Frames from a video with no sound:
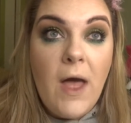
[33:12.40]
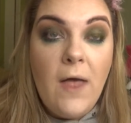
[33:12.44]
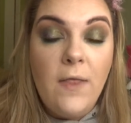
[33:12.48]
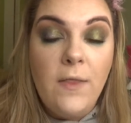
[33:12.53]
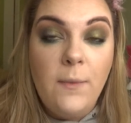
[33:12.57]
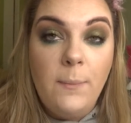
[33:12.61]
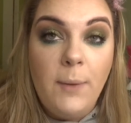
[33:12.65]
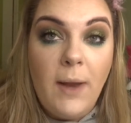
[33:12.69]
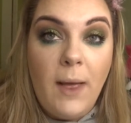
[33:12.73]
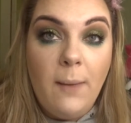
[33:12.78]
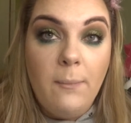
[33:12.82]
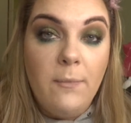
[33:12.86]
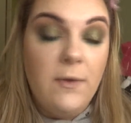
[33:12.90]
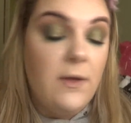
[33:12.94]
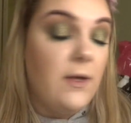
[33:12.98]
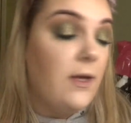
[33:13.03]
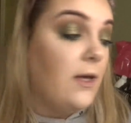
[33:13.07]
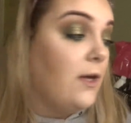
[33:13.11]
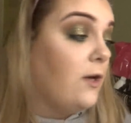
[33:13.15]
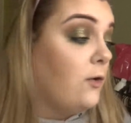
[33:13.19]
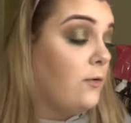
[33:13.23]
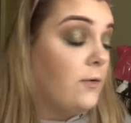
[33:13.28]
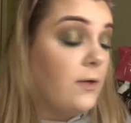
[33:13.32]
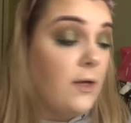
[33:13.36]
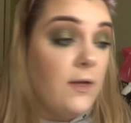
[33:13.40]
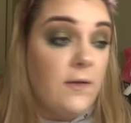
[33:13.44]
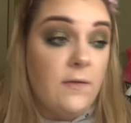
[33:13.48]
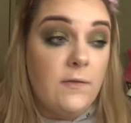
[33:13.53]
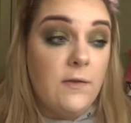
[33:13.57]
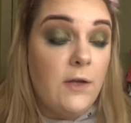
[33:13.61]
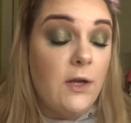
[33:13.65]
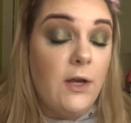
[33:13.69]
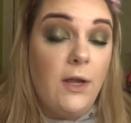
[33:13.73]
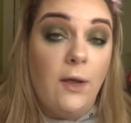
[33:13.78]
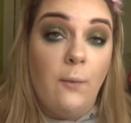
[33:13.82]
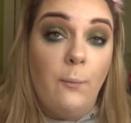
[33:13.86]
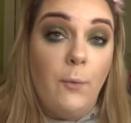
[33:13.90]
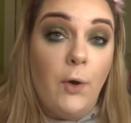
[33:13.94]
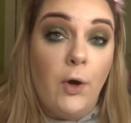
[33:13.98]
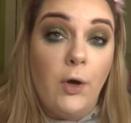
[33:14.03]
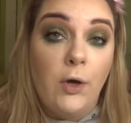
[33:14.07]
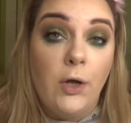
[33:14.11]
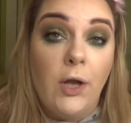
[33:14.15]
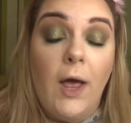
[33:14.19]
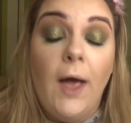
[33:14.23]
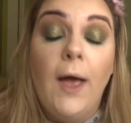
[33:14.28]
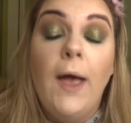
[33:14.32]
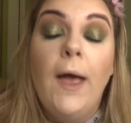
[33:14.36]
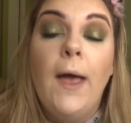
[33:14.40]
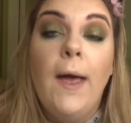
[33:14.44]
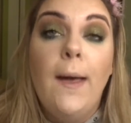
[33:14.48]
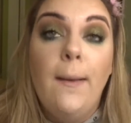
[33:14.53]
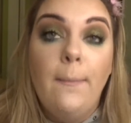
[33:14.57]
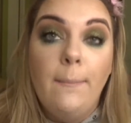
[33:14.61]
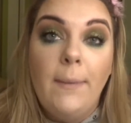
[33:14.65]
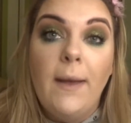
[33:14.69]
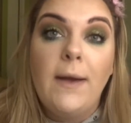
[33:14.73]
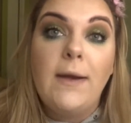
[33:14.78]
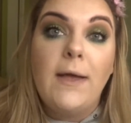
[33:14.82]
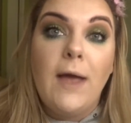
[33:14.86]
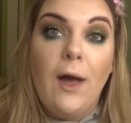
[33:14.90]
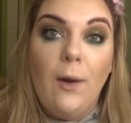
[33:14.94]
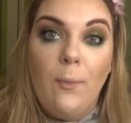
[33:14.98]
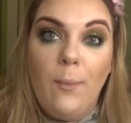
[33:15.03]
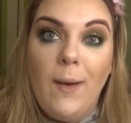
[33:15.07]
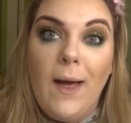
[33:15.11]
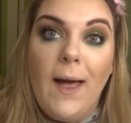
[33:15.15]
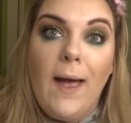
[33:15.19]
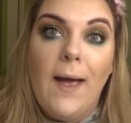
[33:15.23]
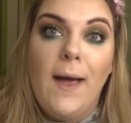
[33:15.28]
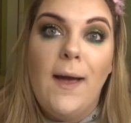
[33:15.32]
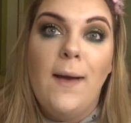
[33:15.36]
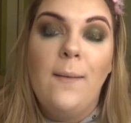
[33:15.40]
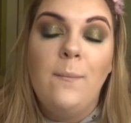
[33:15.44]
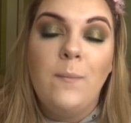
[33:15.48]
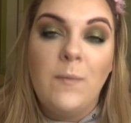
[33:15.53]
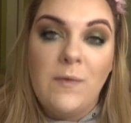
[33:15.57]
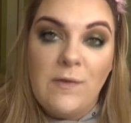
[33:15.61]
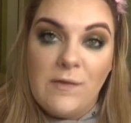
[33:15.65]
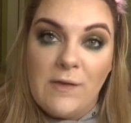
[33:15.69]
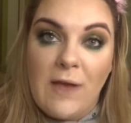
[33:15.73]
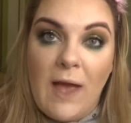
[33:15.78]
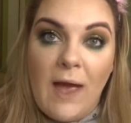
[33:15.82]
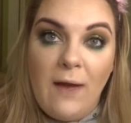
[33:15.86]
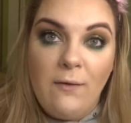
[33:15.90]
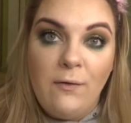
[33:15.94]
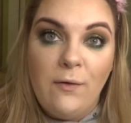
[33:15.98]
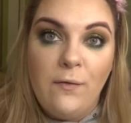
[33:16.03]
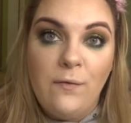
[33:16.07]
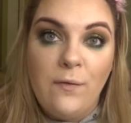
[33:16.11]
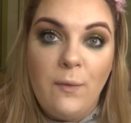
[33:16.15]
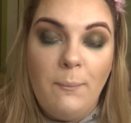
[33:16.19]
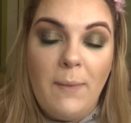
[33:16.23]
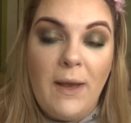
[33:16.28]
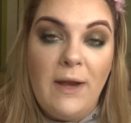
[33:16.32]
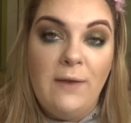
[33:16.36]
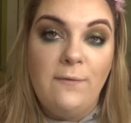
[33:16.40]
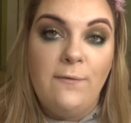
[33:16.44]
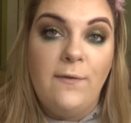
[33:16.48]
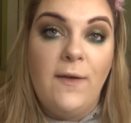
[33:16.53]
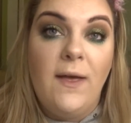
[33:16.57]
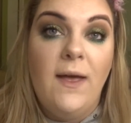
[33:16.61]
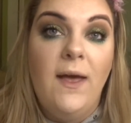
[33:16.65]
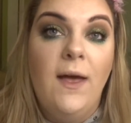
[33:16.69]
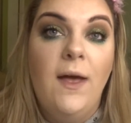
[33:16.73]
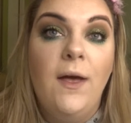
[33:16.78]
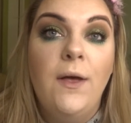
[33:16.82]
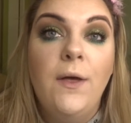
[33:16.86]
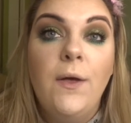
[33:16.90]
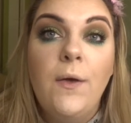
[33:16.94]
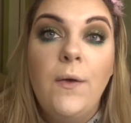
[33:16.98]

the black, it's only in one colour, Bad Girl Bang mascara from Benefit,